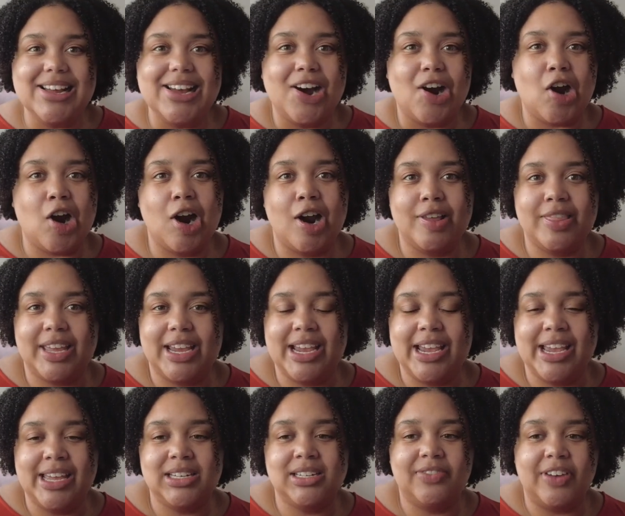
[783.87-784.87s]
are
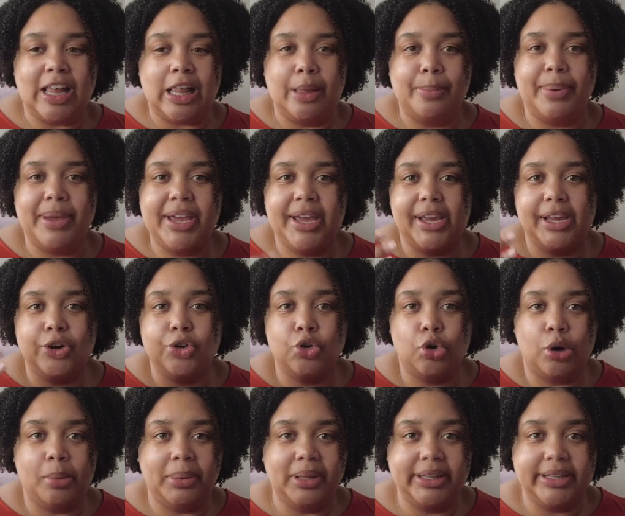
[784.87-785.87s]
they developing
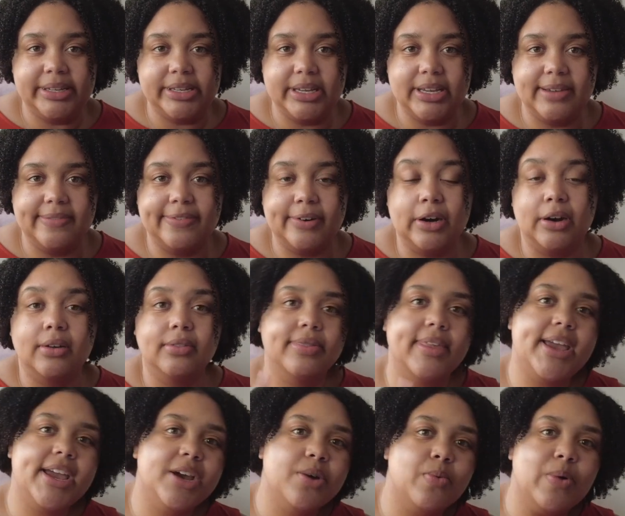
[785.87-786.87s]
normally for
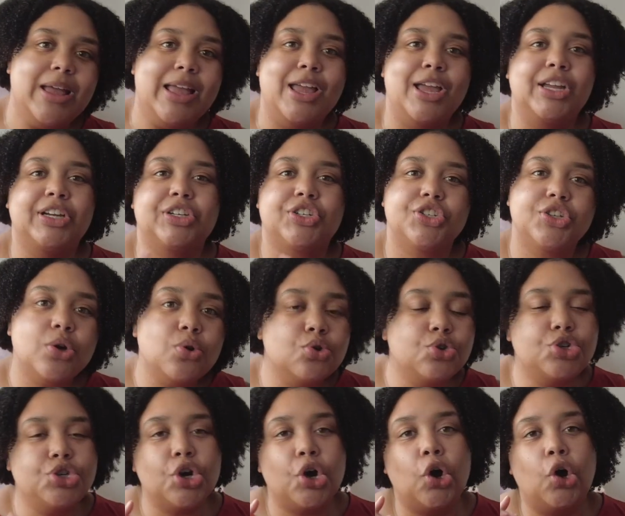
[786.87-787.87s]
language,
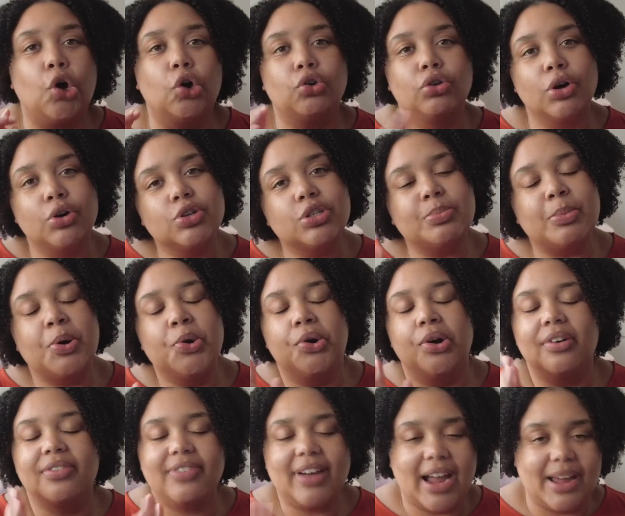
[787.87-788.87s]
social, gross
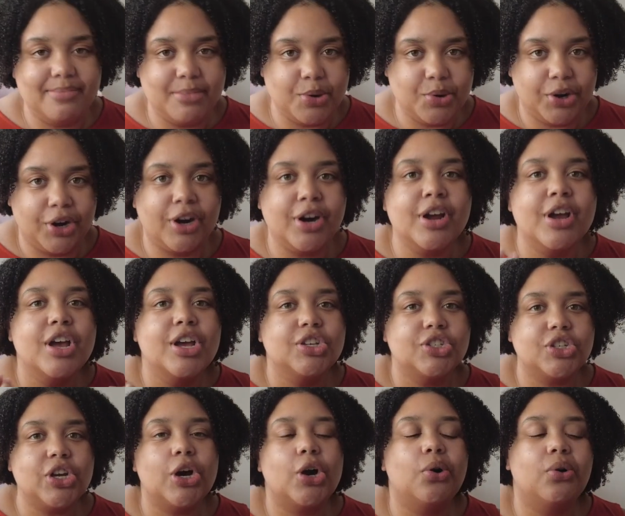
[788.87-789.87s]
motor, fine motor?
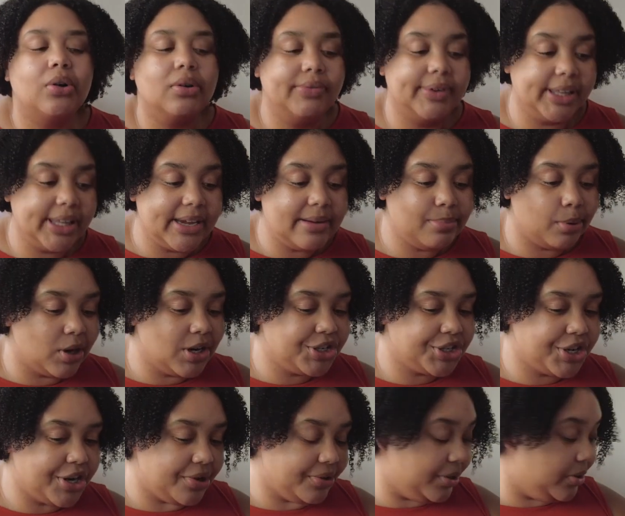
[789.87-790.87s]
So really important to
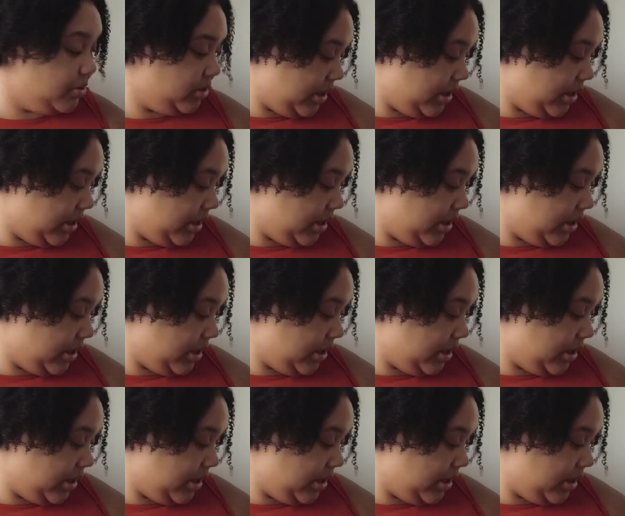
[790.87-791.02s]
know those.